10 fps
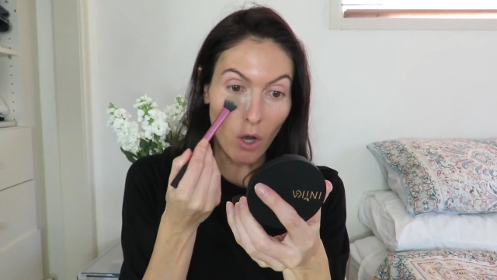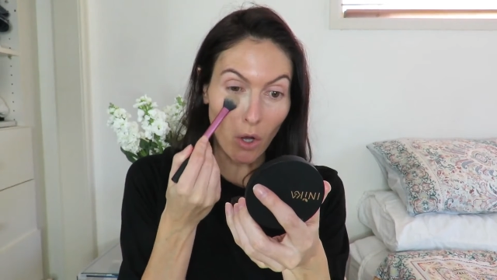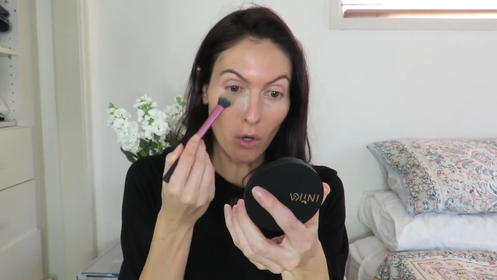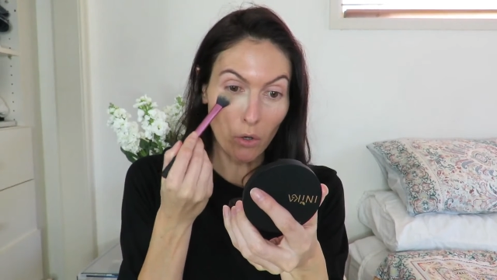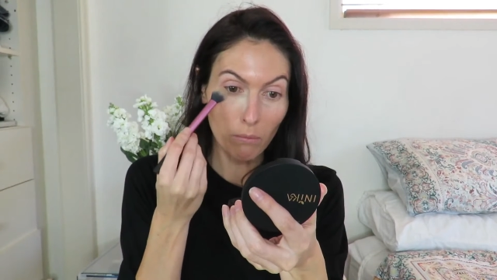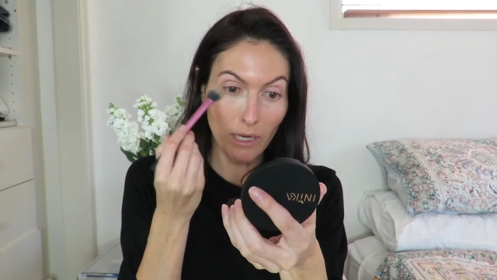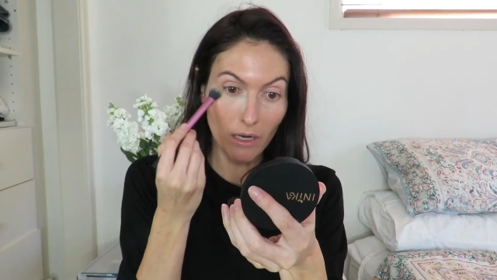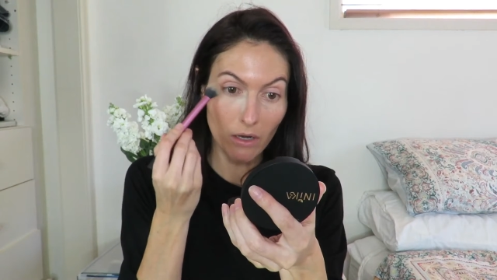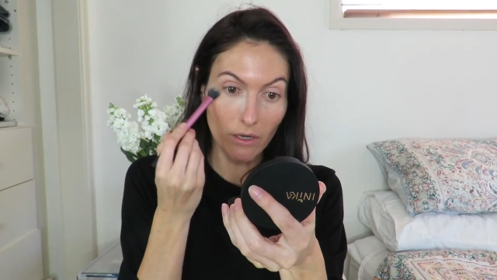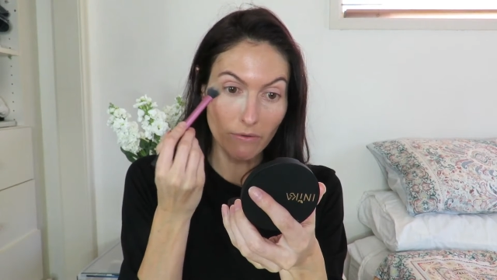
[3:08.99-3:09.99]
Oh my
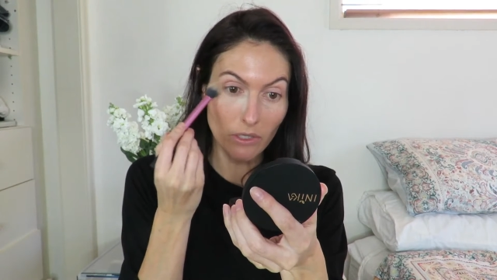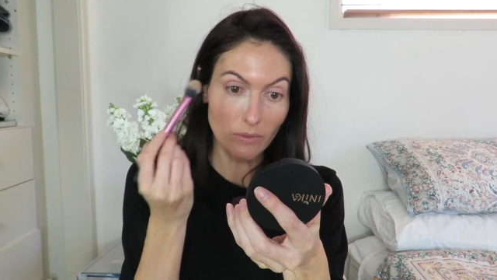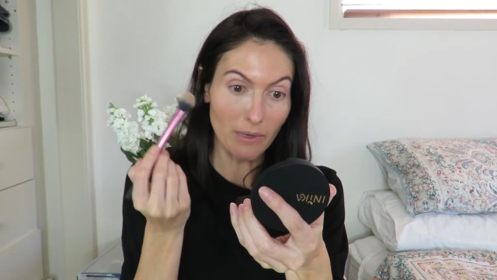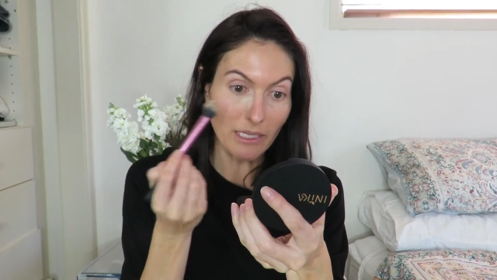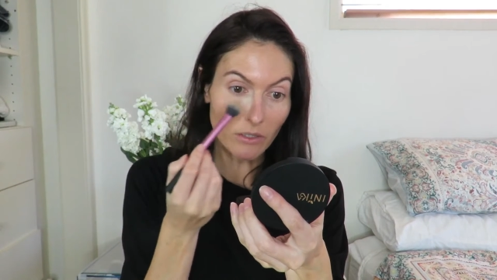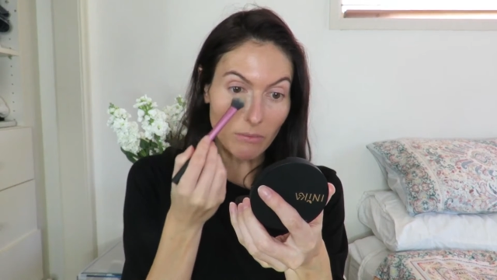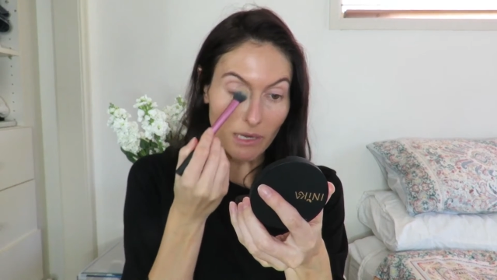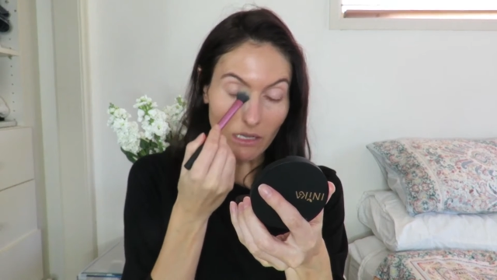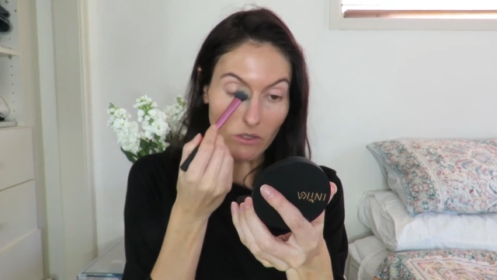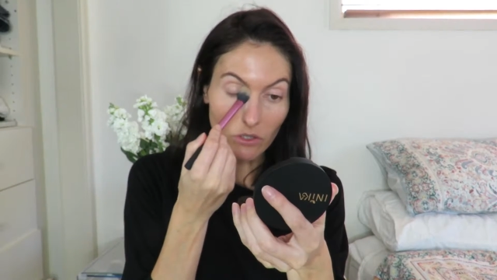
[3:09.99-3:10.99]
god, I've used way too
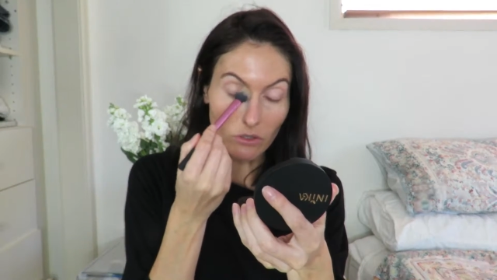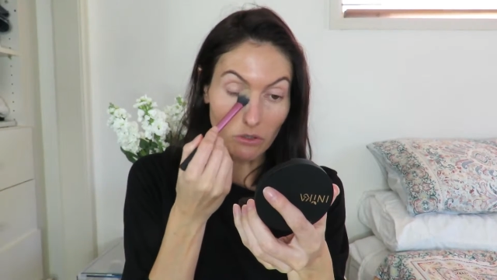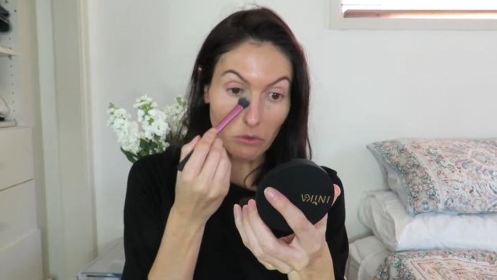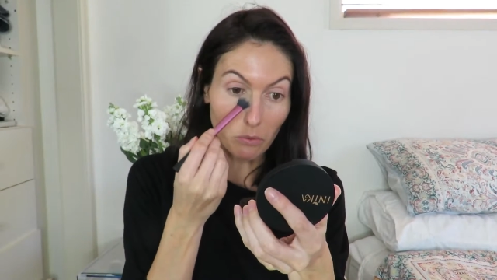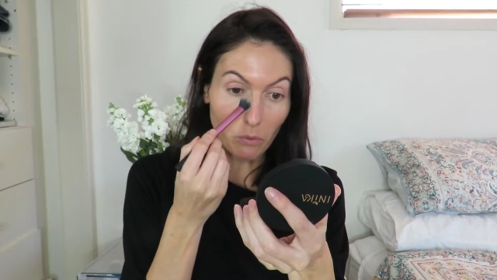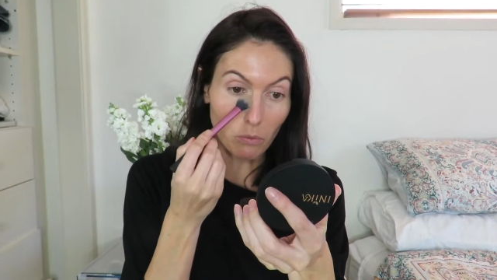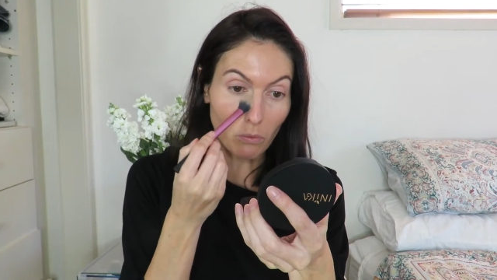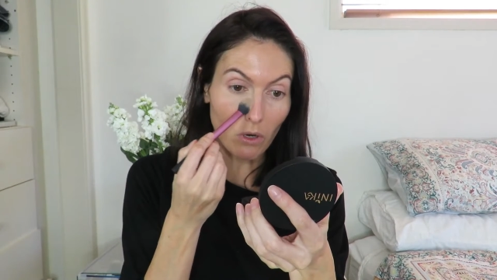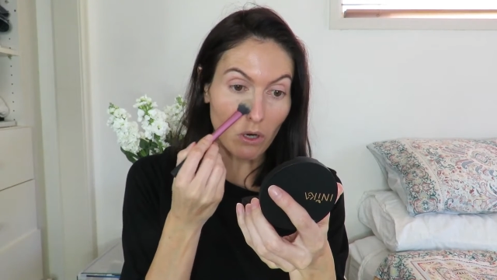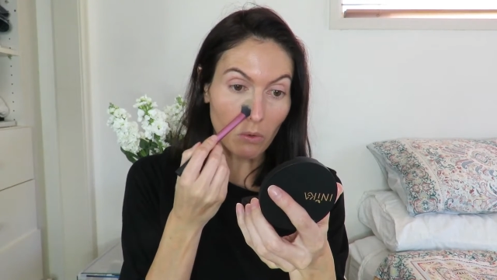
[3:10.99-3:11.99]
much.
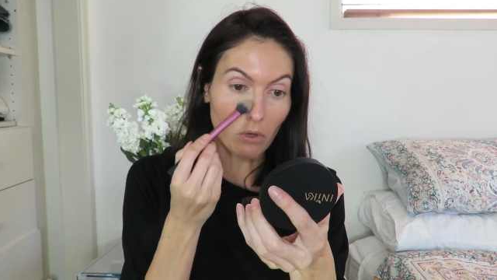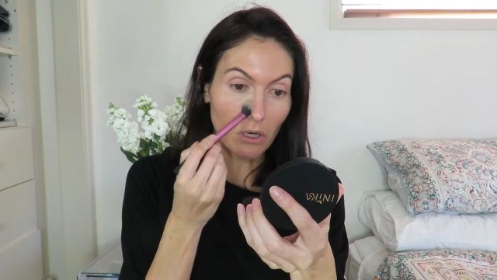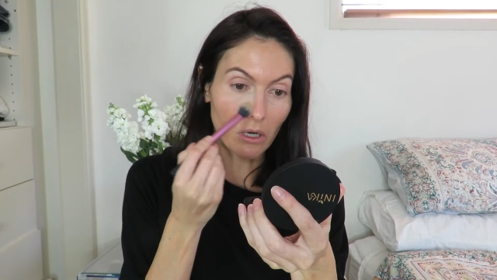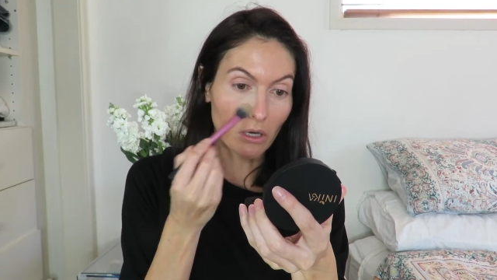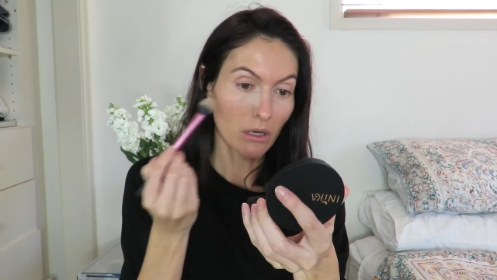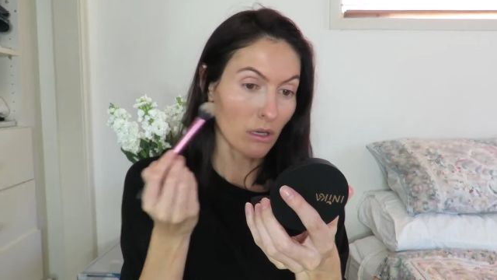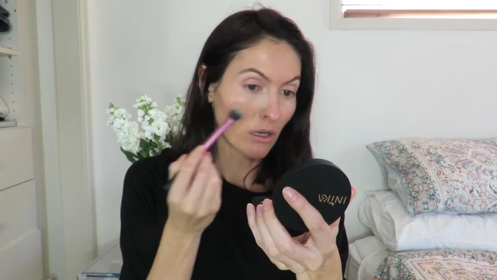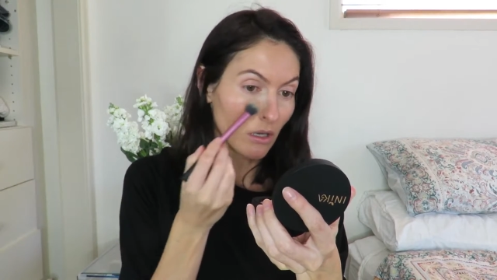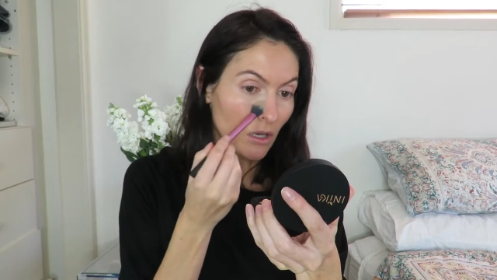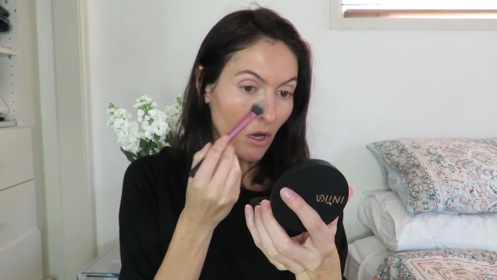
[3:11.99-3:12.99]
Whoa.
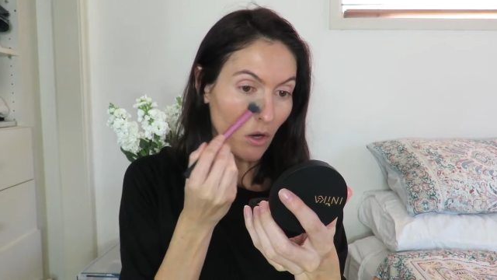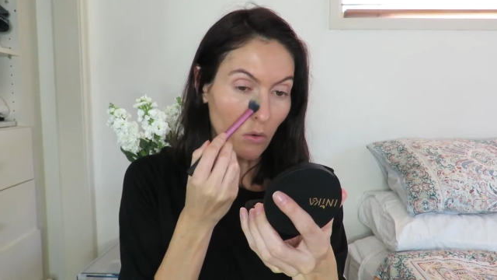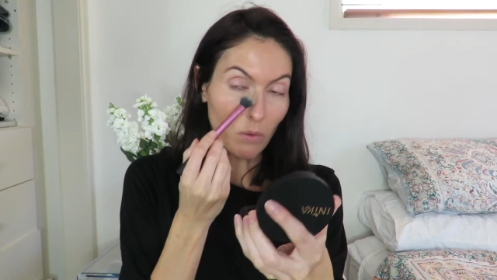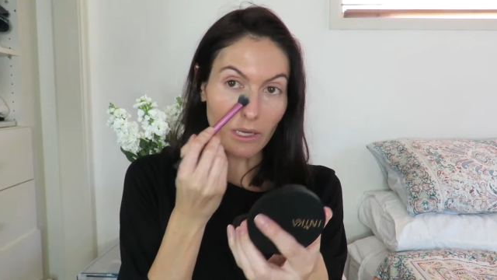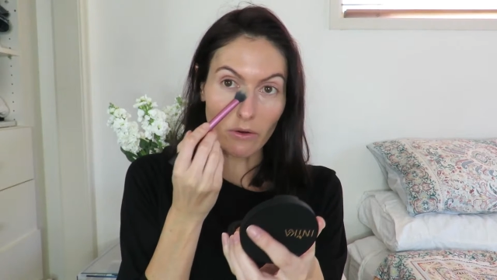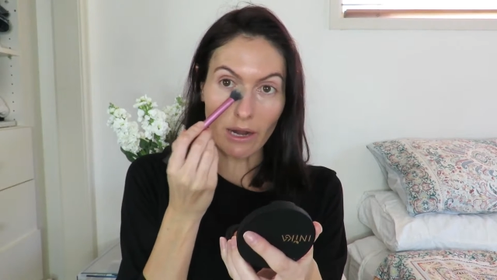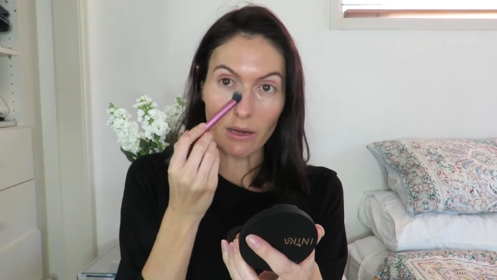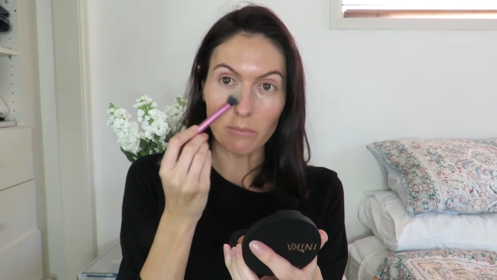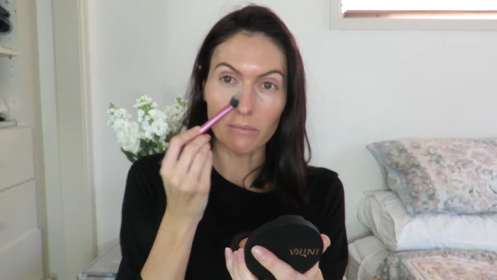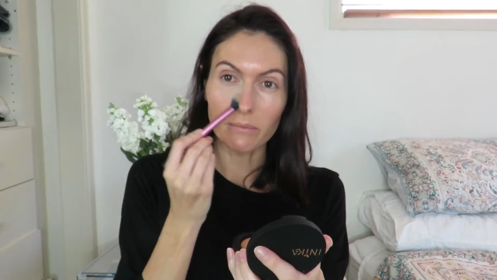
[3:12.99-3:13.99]
Holy
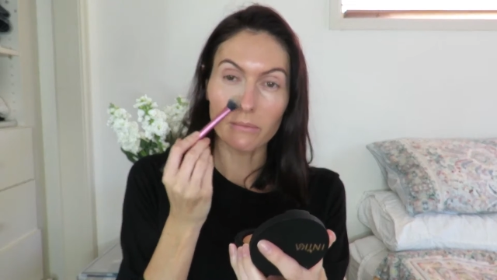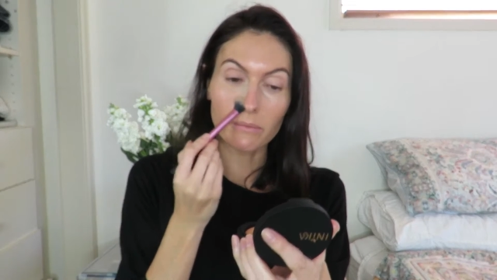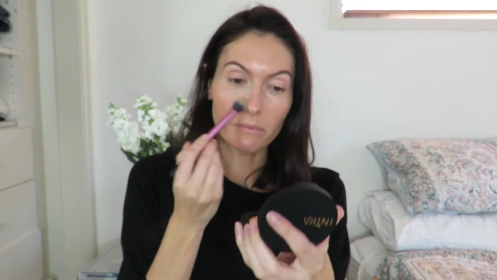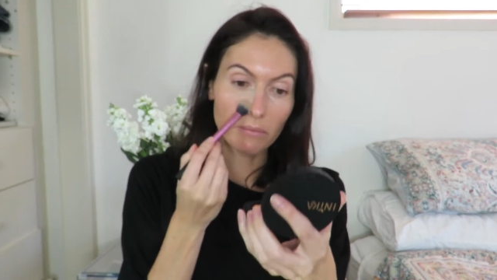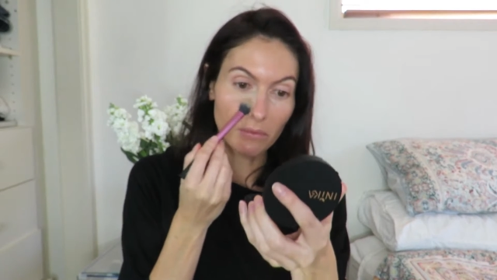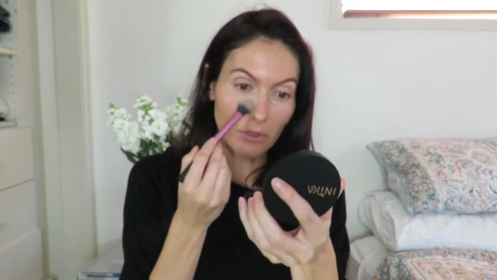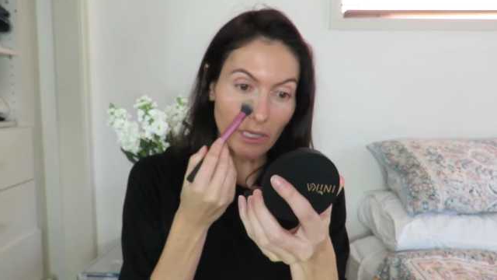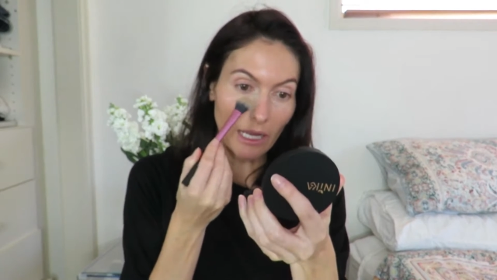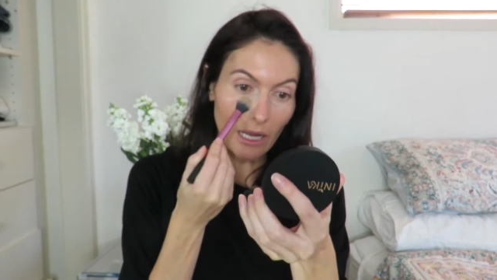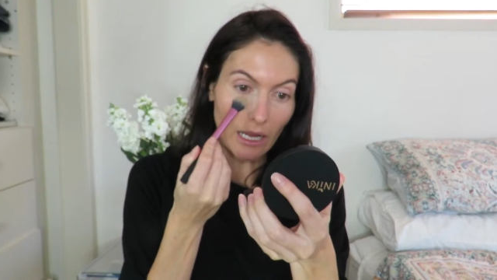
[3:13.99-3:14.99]
crap.
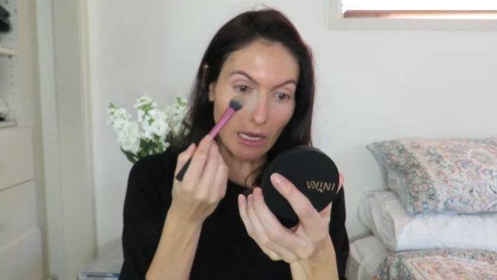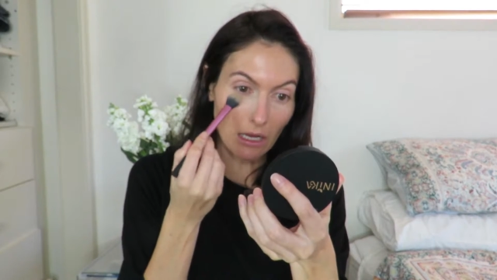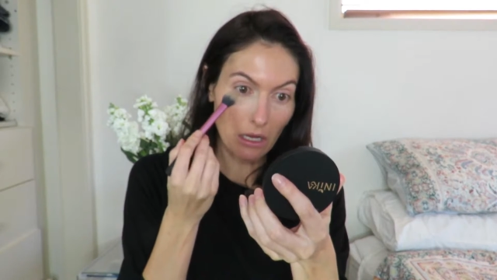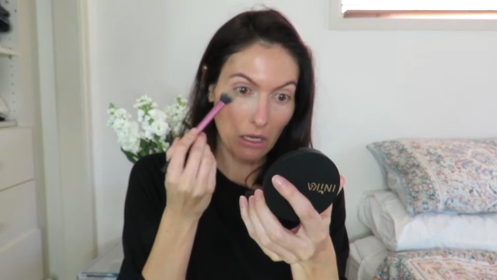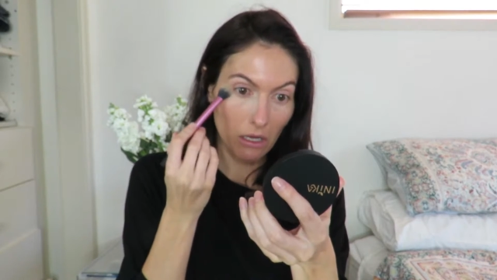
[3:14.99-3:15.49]
Okay.